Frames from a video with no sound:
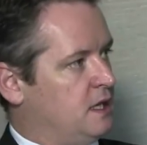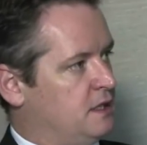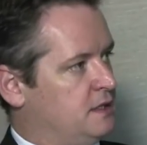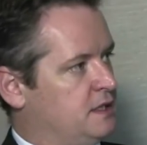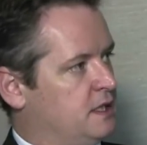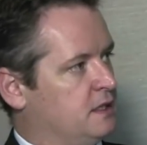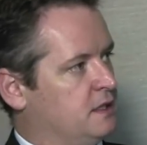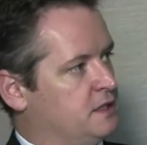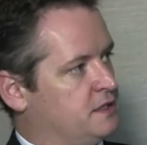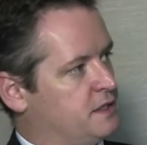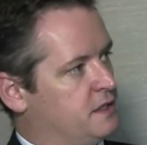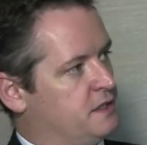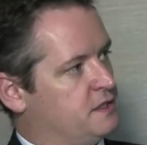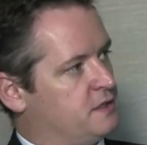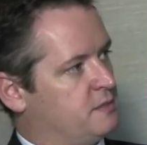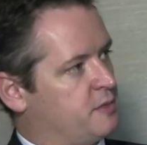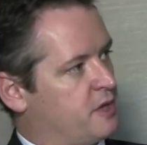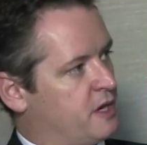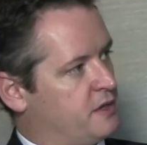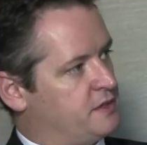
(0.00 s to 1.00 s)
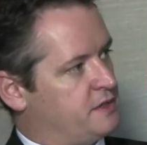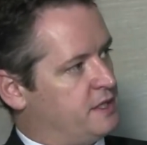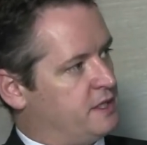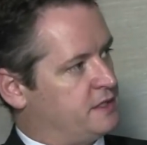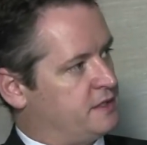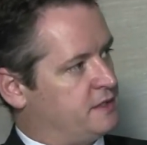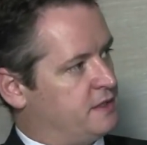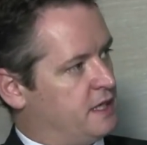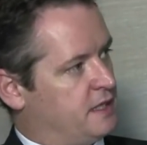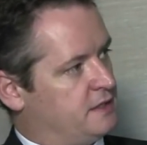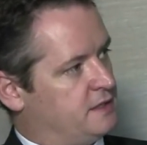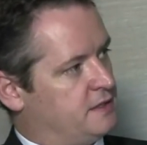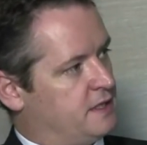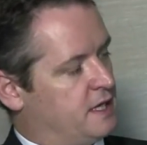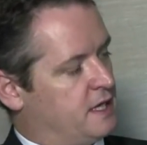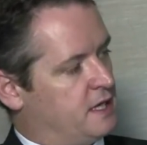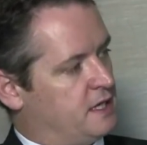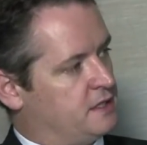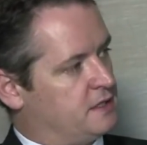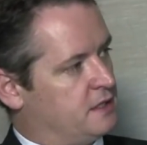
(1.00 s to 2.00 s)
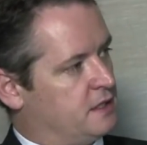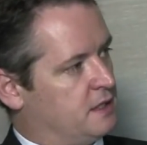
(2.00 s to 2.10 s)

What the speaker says: IntelliSeed is a process that